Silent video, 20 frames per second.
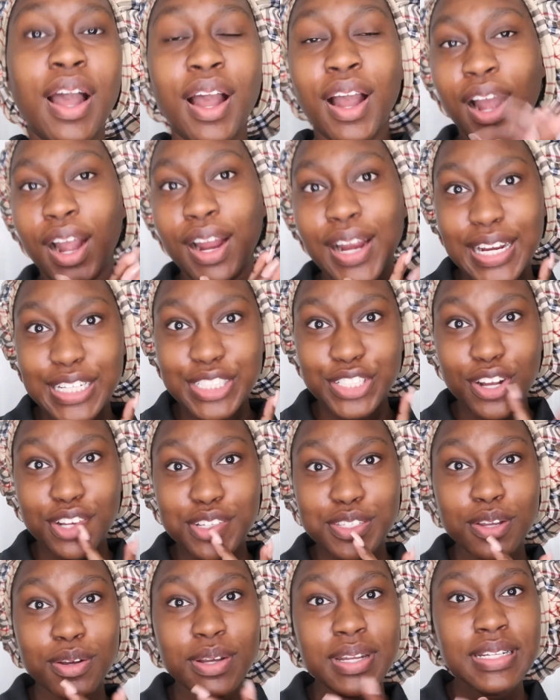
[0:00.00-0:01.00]
Alright y'all,
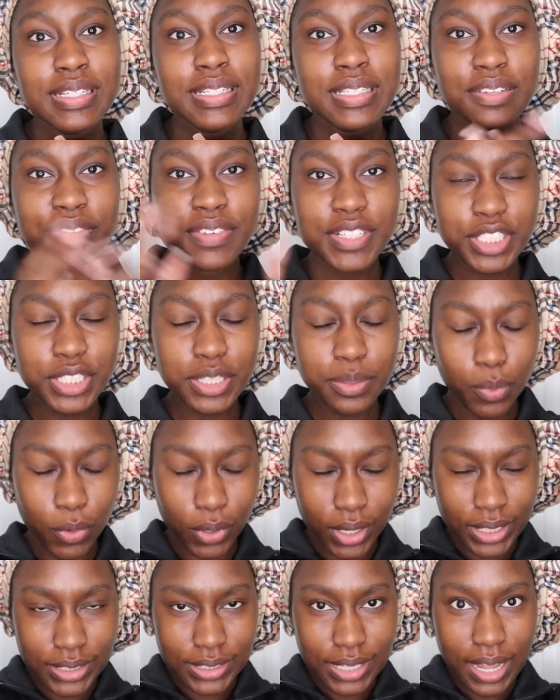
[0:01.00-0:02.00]
so it is officially
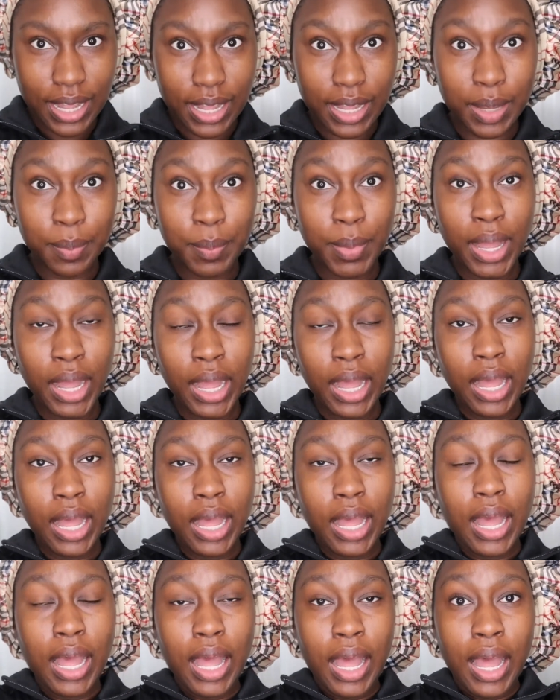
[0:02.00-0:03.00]
morning time.
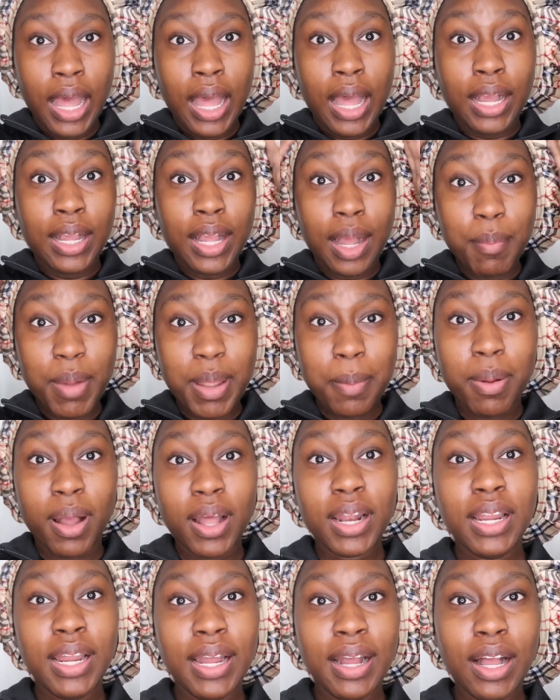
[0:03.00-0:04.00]
Got my
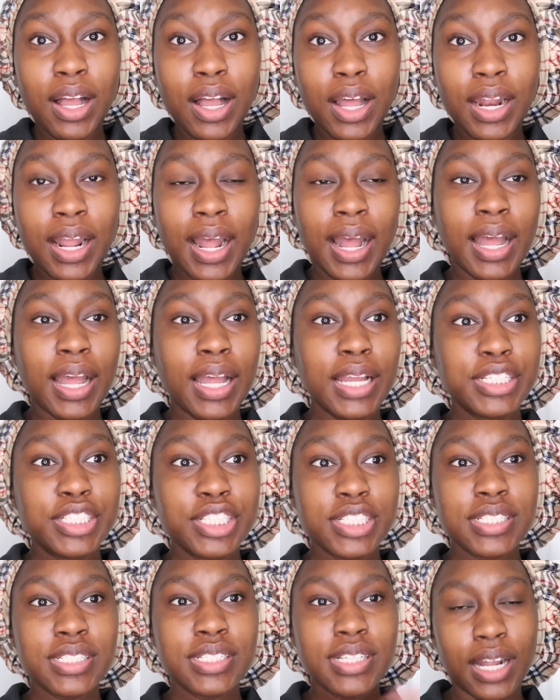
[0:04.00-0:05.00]
bonnet on, I
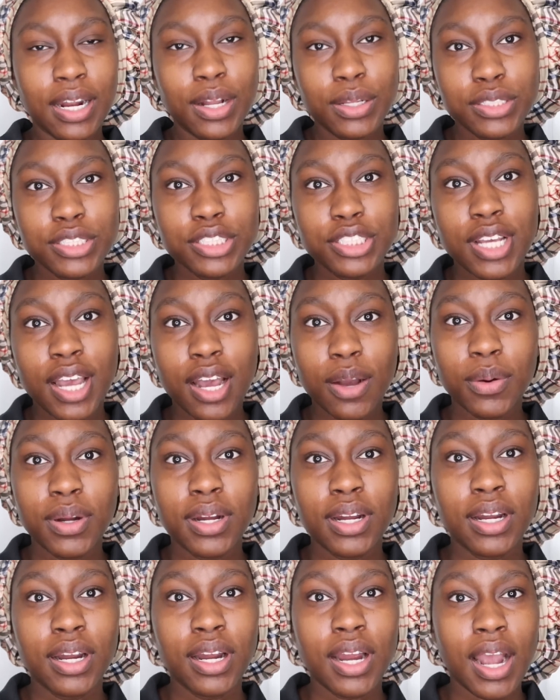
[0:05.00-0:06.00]
just got out the
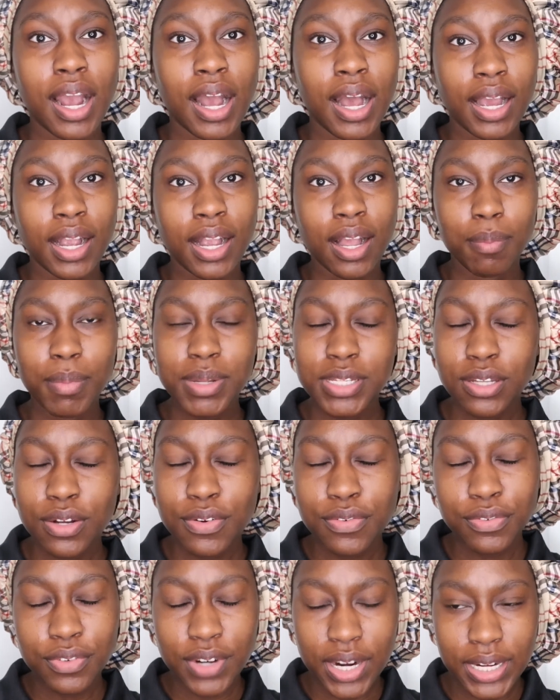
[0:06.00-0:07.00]
shower, I got
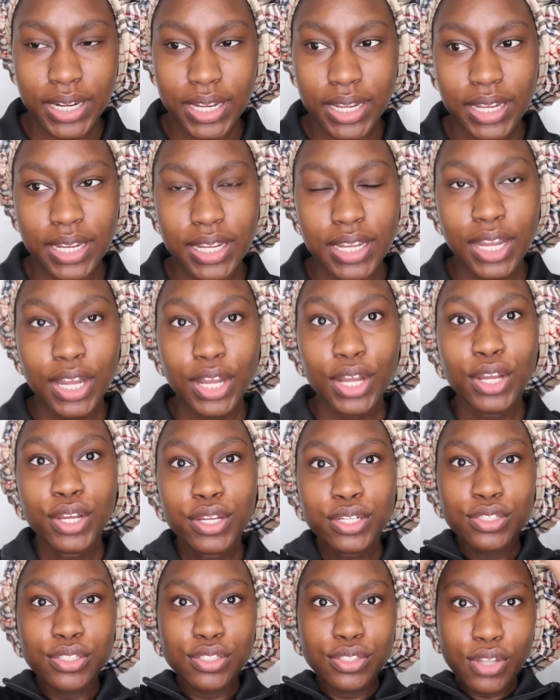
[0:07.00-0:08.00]
myself ready.
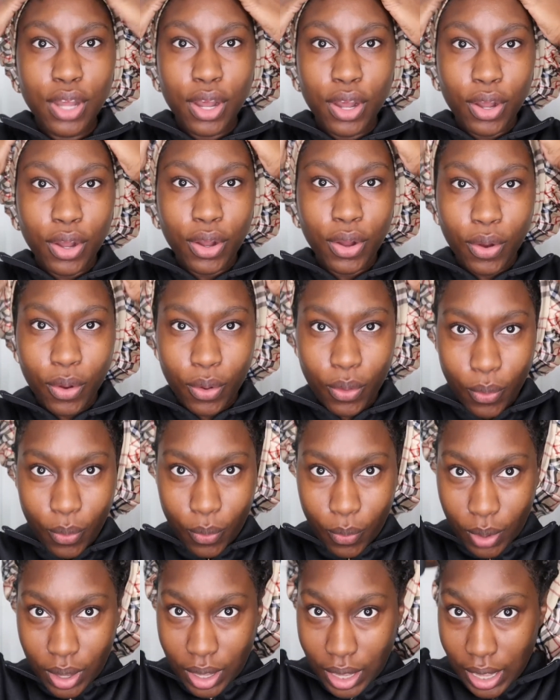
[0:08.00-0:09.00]

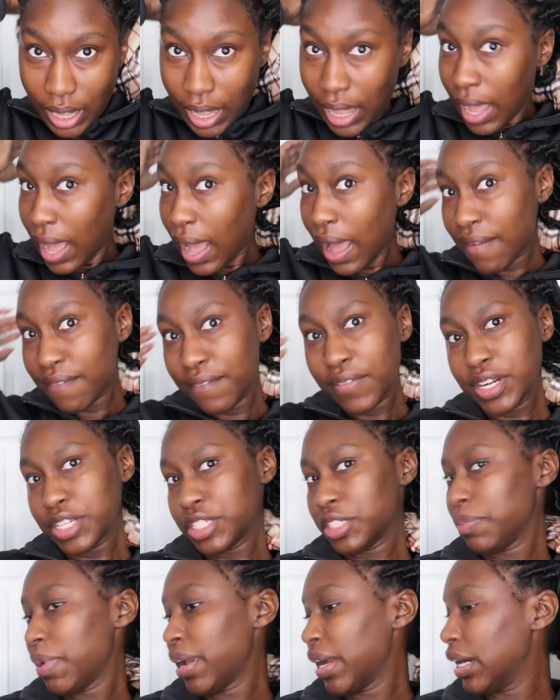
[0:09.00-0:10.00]
So I
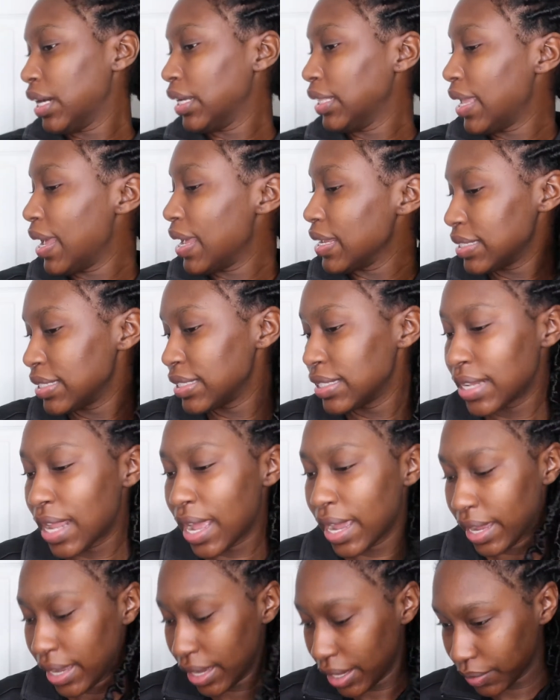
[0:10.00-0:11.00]
finished my hair last
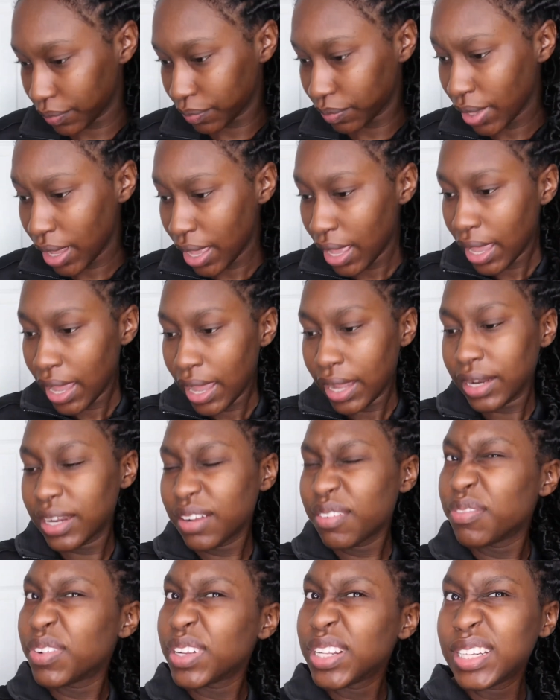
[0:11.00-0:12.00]
night and it
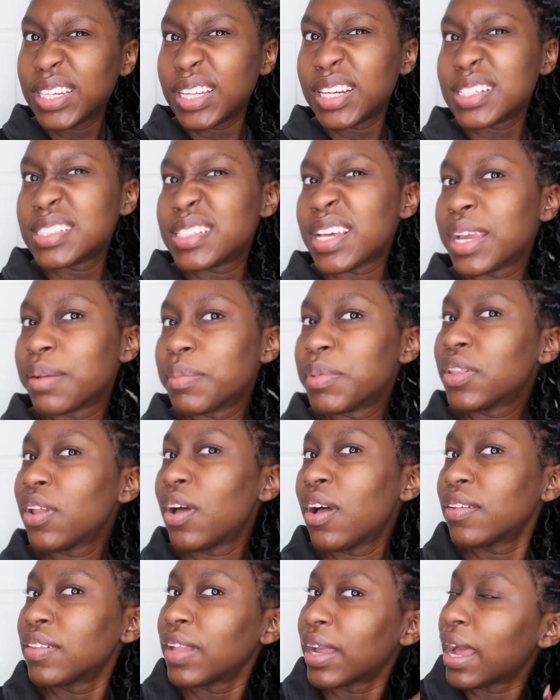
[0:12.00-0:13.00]
really didn't take me
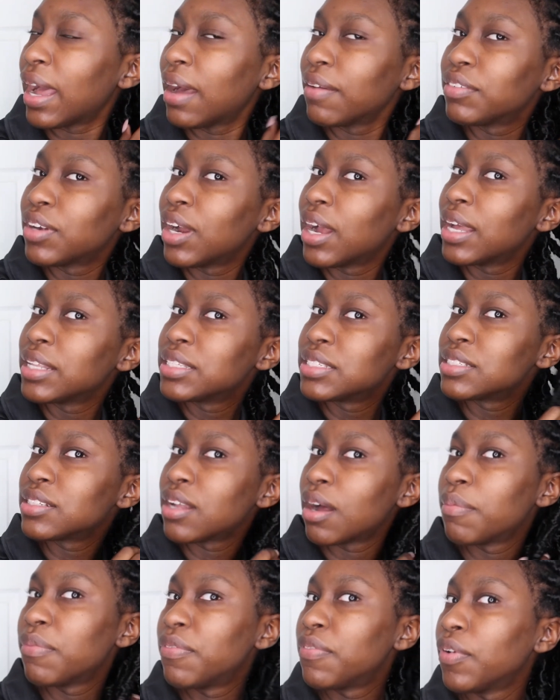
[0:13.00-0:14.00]
long, like after I had
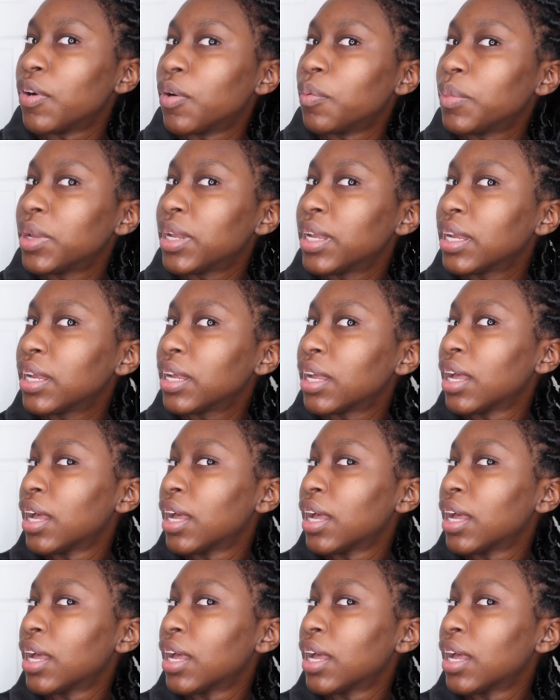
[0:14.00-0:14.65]
stopped filming.